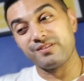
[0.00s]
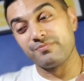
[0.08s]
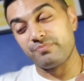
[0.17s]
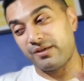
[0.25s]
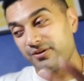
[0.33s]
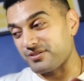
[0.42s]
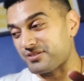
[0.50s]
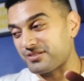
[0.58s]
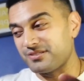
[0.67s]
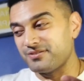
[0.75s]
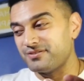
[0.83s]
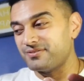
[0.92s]
Because
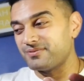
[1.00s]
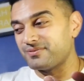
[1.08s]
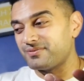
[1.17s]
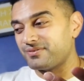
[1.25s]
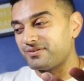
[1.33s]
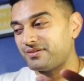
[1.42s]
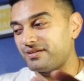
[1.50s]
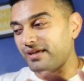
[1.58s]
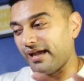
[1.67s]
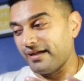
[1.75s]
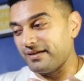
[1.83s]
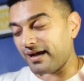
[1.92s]

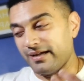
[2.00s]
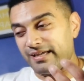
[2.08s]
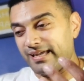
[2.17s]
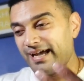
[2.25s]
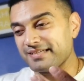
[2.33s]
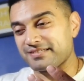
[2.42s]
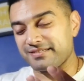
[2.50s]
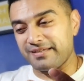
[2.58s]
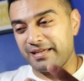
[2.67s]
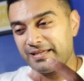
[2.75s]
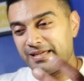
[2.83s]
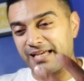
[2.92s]
he has
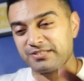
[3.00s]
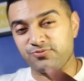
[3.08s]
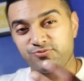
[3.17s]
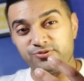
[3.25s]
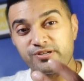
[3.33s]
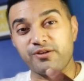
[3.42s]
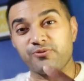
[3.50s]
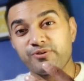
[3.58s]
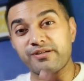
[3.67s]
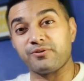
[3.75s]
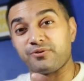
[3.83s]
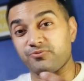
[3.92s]
he has a real,
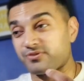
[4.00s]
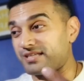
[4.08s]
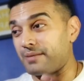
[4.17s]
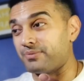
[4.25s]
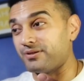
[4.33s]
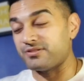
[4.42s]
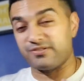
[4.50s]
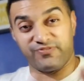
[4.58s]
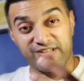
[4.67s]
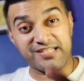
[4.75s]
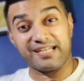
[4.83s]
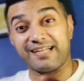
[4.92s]
real good resemblance
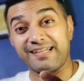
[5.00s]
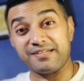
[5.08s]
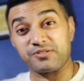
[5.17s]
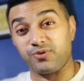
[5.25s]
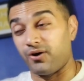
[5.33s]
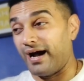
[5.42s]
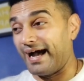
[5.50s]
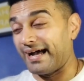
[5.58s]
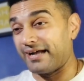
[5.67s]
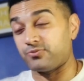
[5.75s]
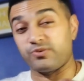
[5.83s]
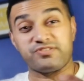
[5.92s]
physically as well,
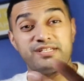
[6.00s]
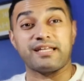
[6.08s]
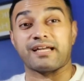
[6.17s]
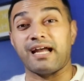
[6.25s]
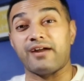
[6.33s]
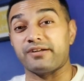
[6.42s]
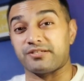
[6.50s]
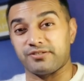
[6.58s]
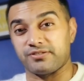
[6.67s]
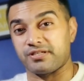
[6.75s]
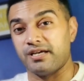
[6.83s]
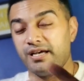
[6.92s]
and we've seen the
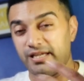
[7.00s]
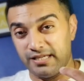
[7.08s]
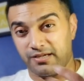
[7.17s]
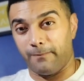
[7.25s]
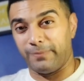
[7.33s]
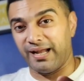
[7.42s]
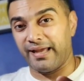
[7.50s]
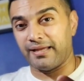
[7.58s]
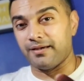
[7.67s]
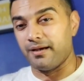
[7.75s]
characters he can play.